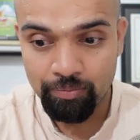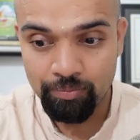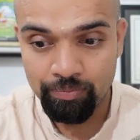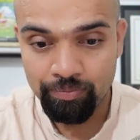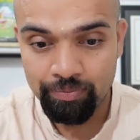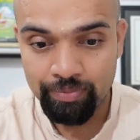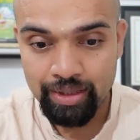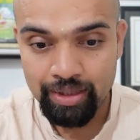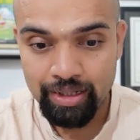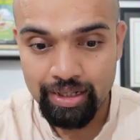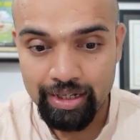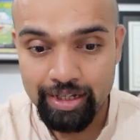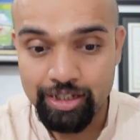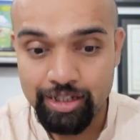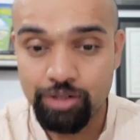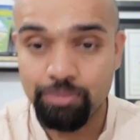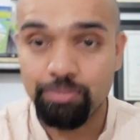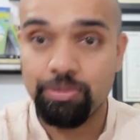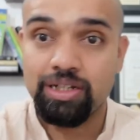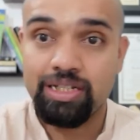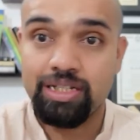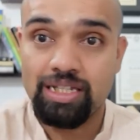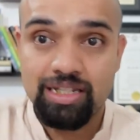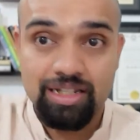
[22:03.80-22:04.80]
Is it
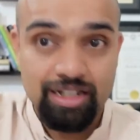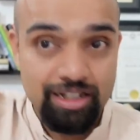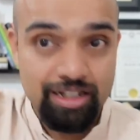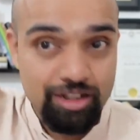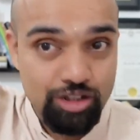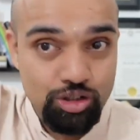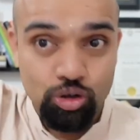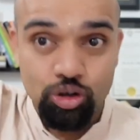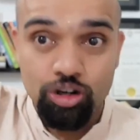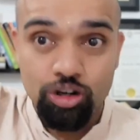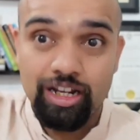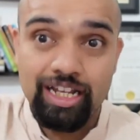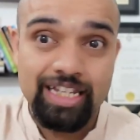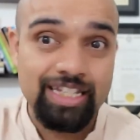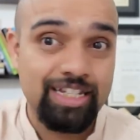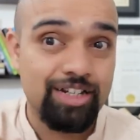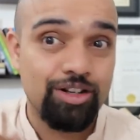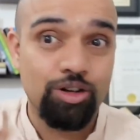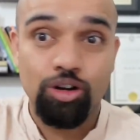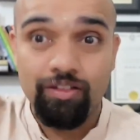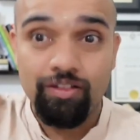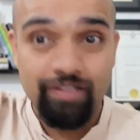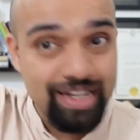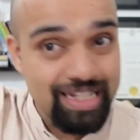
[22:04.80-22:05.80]
persistent? Is it
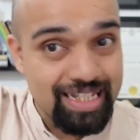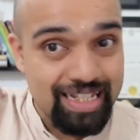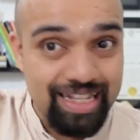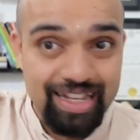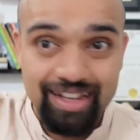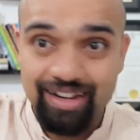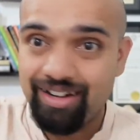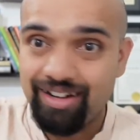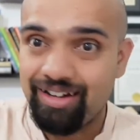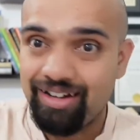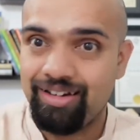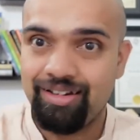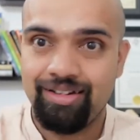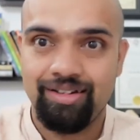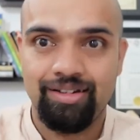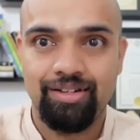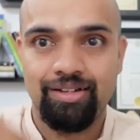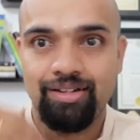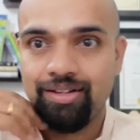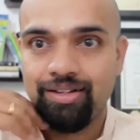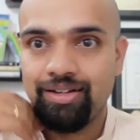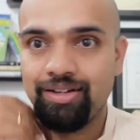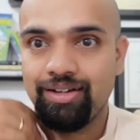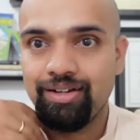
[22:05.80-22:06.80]
always there?
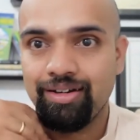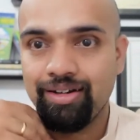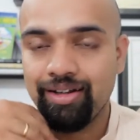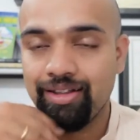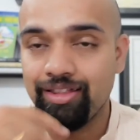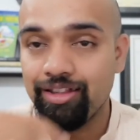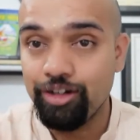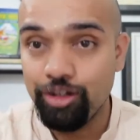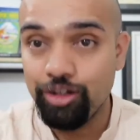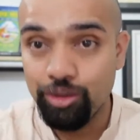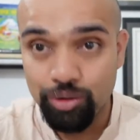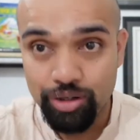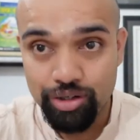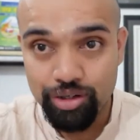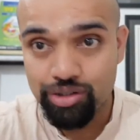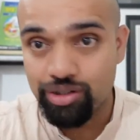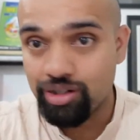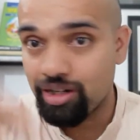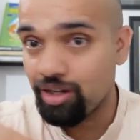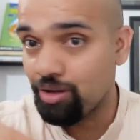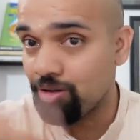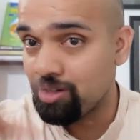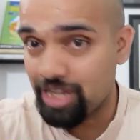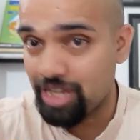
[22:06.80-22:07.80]
Like the duration,
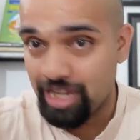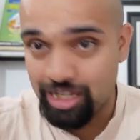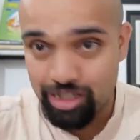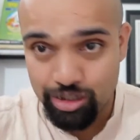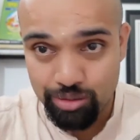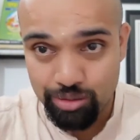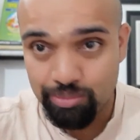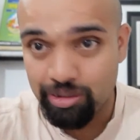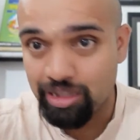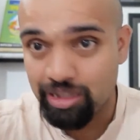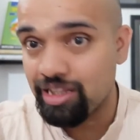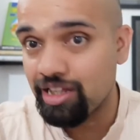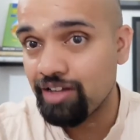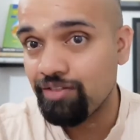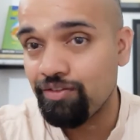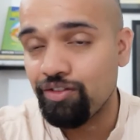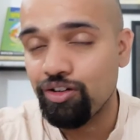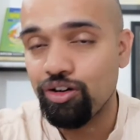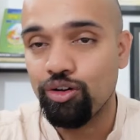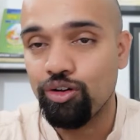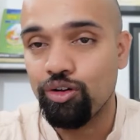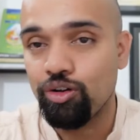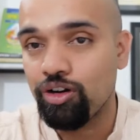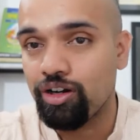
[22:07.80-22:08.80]
how has it been there for a
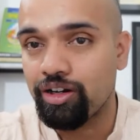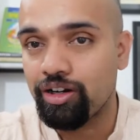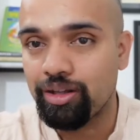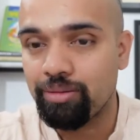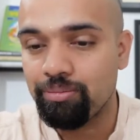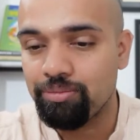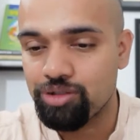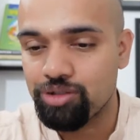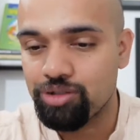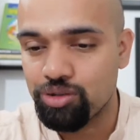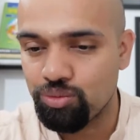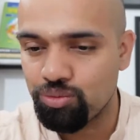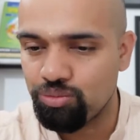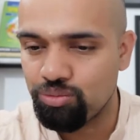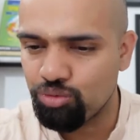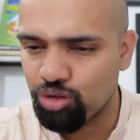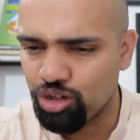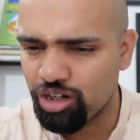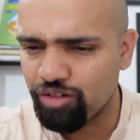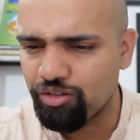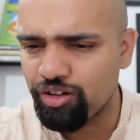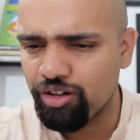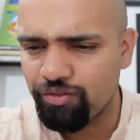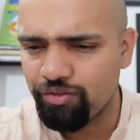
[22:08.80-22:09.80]
long time? So whatever
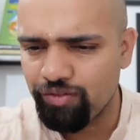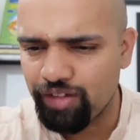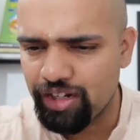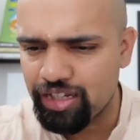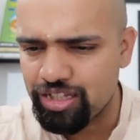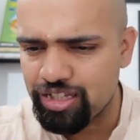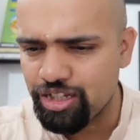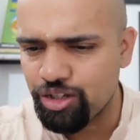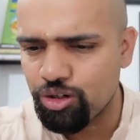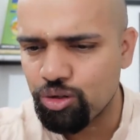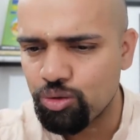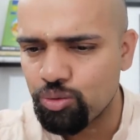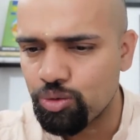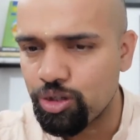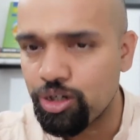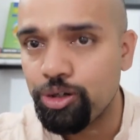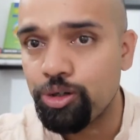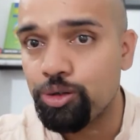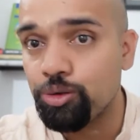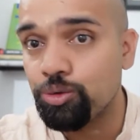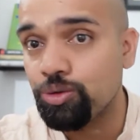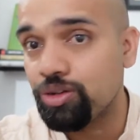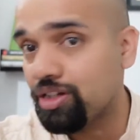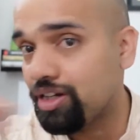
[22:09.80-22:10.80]
you feel, 0, 1,
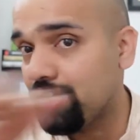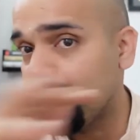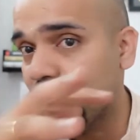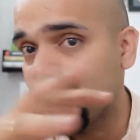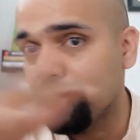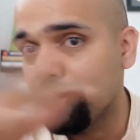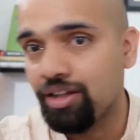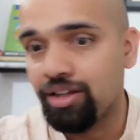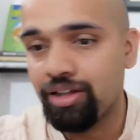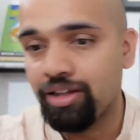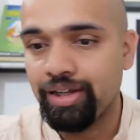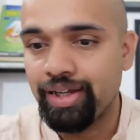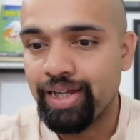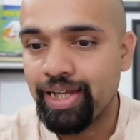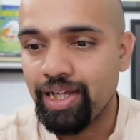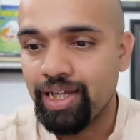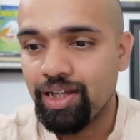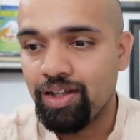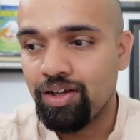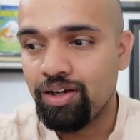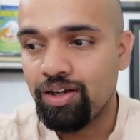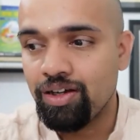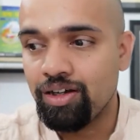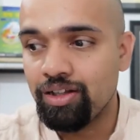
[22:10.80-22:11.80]
2, 3,
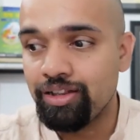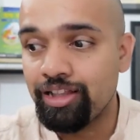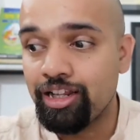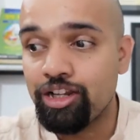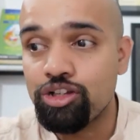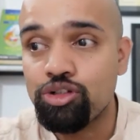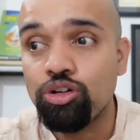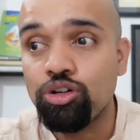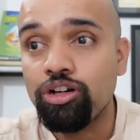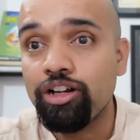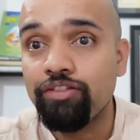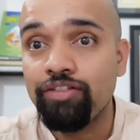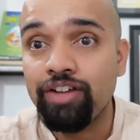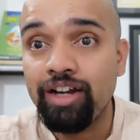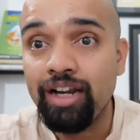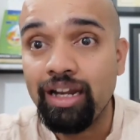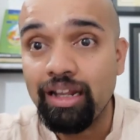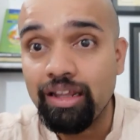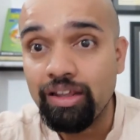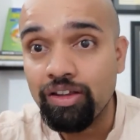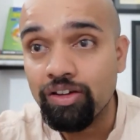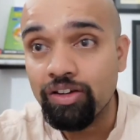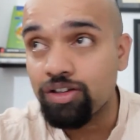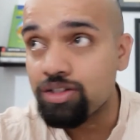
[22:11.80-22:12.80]
there is no definite
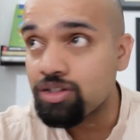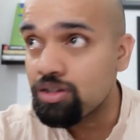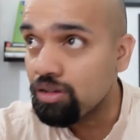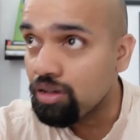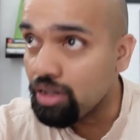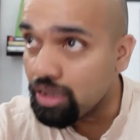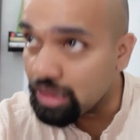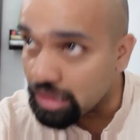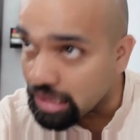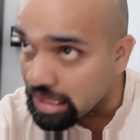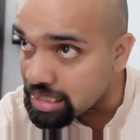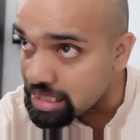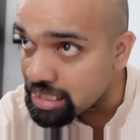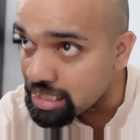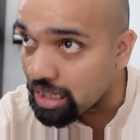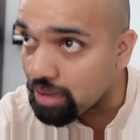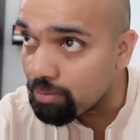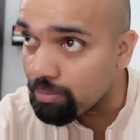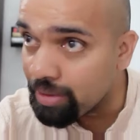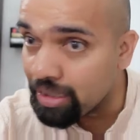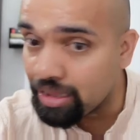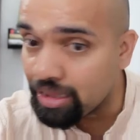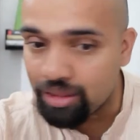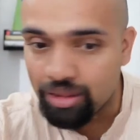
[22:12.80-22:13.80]
years. Itne saal
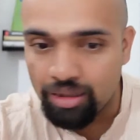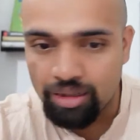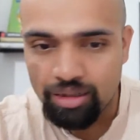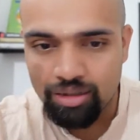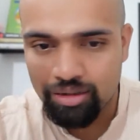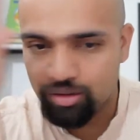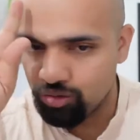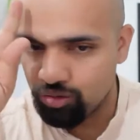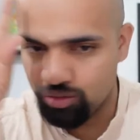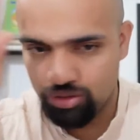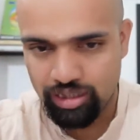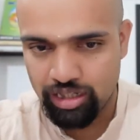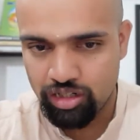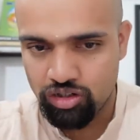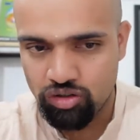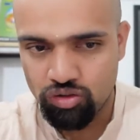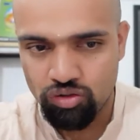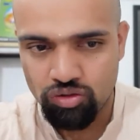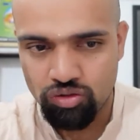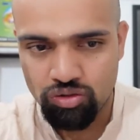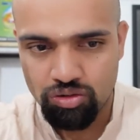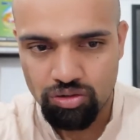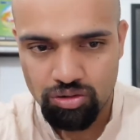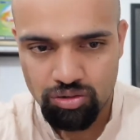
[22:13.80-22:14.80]
mein itna, no, there's
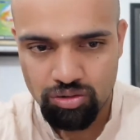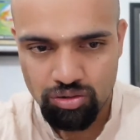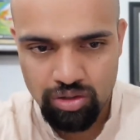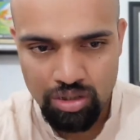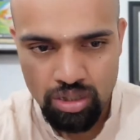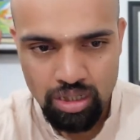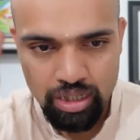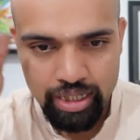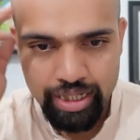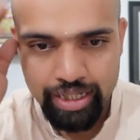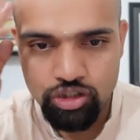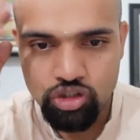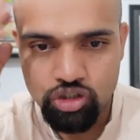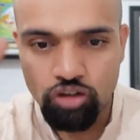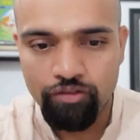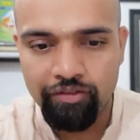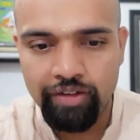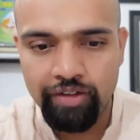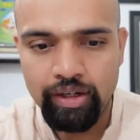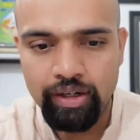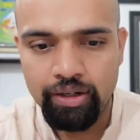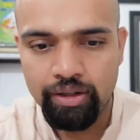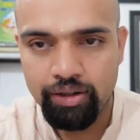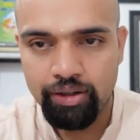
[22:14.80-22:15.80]
no, it's your
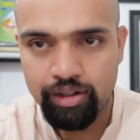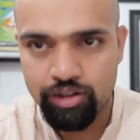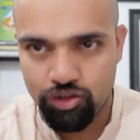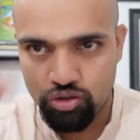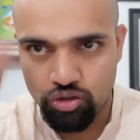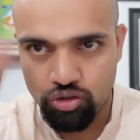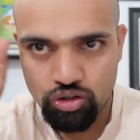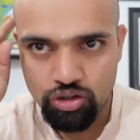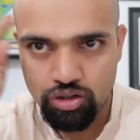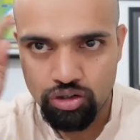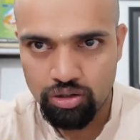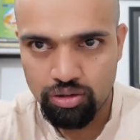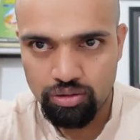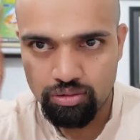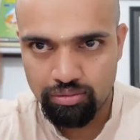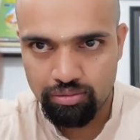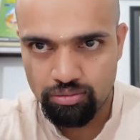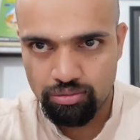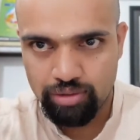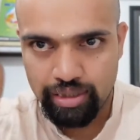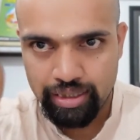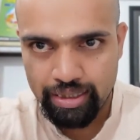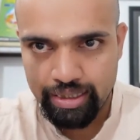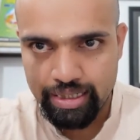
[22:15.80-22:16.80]
feeling, it's your
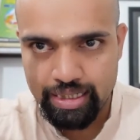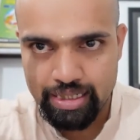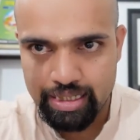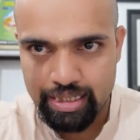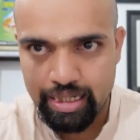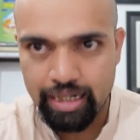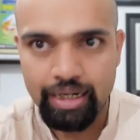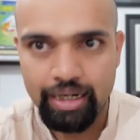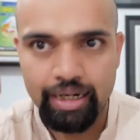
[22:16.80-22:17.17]
understanding